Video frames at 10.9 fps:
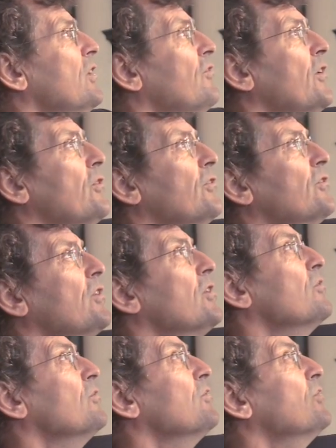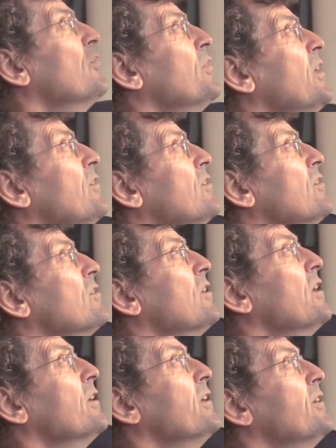evoke stone, so it has this
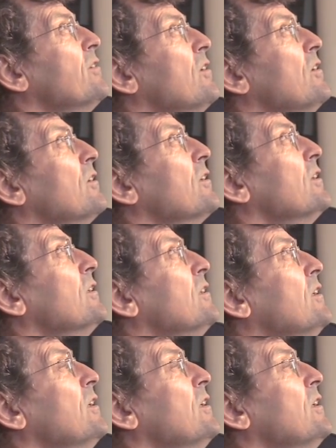slightly darker